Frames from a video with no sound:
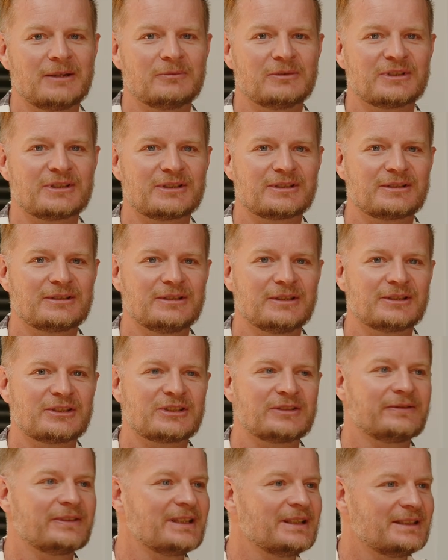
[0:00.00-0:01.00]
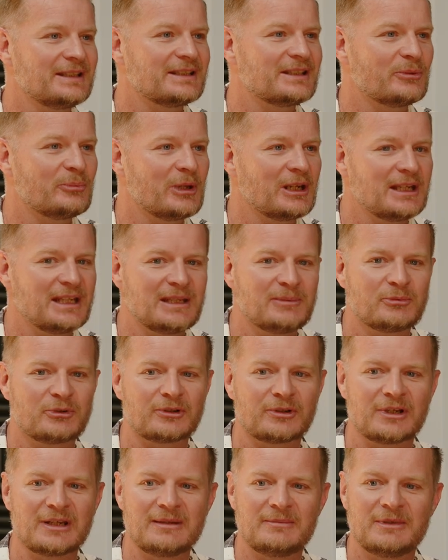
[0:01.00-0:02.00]
It was your severe disability
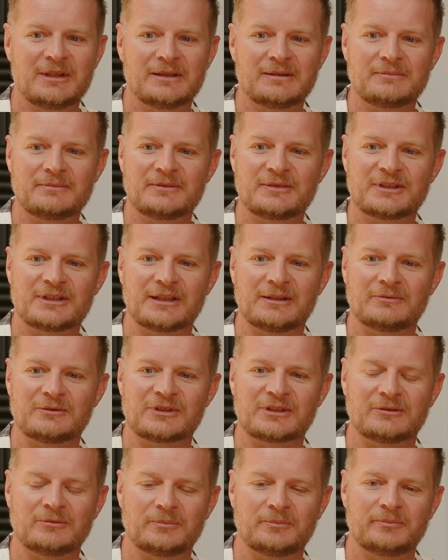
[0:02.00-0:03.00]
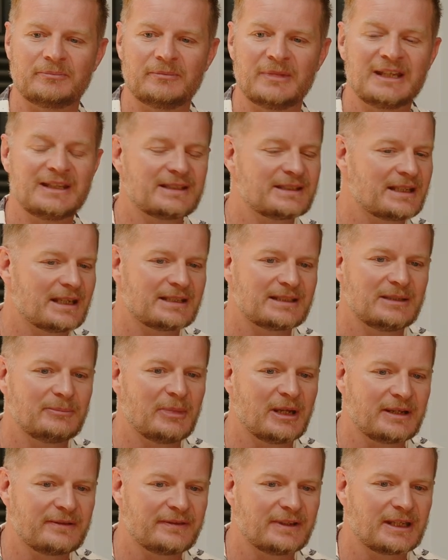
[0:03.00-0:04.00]
premiums. It was the means tested
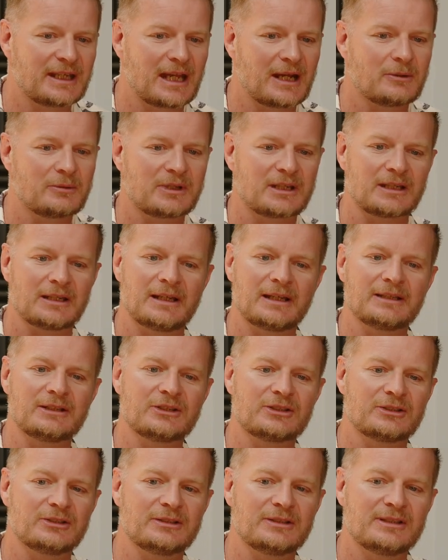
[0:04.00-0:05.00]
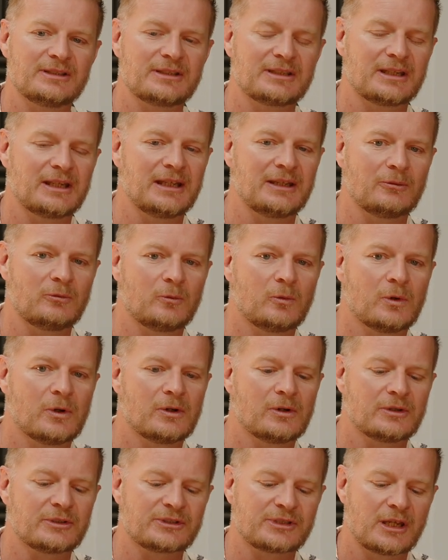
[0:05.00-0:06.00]
benefit calculations. It
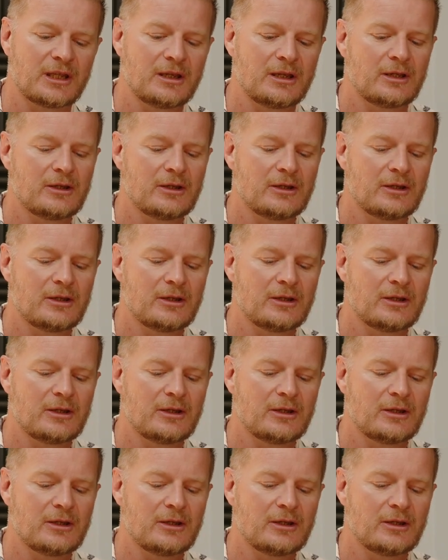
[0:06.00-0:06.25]
was